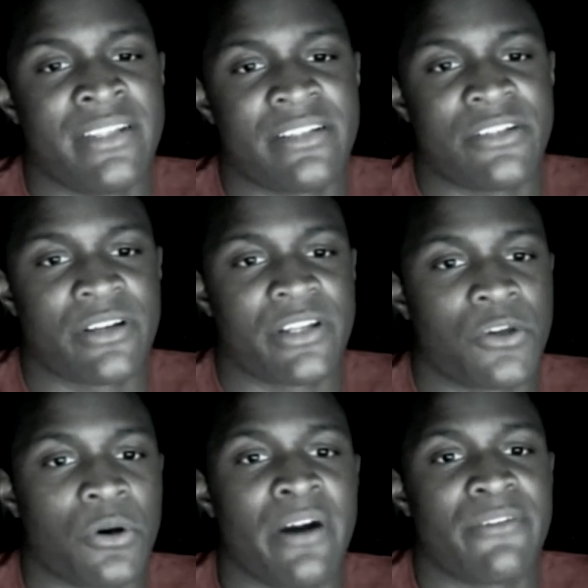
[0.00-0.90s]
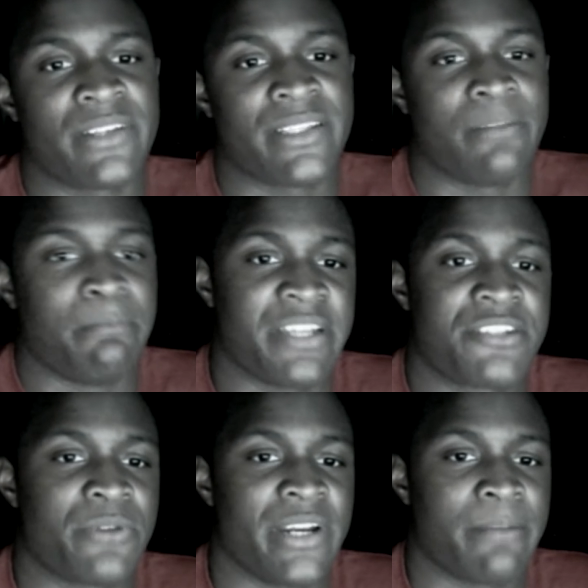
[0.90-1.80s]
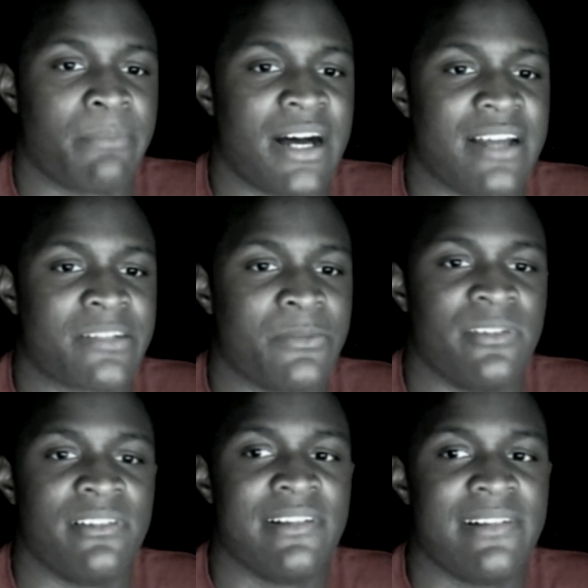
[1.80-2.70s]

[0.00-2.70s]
is you're gonna go off and get the best training possible,